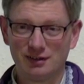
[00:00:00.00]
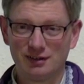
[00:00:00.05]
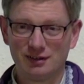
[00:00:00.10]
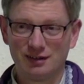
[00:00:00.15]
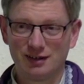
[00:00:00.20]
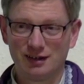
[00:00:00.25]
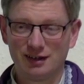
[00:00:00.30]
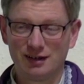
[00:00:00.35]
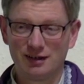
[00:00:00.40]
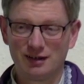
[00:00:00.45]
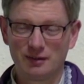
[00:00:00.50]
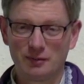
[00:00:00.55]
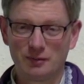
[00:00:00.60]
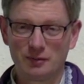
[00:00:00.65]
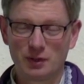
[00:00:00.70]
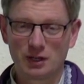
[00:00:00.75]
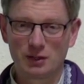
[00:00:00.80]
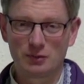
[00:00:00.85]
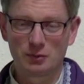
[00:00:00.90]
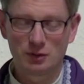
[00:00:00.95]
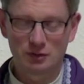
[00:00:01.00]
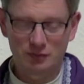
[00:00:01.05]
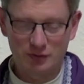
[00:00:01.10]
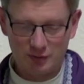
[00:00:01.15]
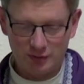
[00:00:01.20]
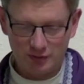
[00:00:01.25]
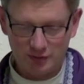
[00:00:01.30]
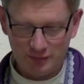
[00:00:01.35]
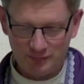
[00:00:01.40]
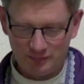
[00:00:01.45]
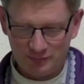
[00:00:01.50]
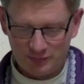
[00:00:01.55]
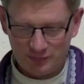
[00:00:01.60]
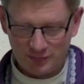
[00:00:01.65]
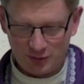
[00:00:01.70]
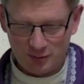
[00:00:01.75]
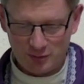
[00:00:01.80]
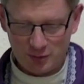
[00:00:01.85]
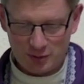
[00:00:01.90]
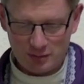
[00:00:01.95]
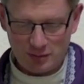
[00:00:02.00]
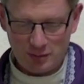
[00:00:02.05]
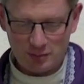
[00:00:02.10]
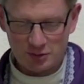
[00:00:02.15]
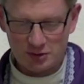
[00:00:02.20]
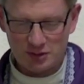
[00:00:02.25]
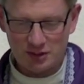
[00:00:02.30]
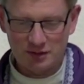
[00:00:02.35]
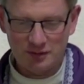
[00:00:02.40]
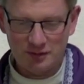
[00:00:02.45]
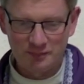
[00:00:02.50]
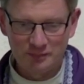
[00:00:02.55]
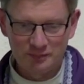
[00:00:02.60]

Um, we had one of our community members here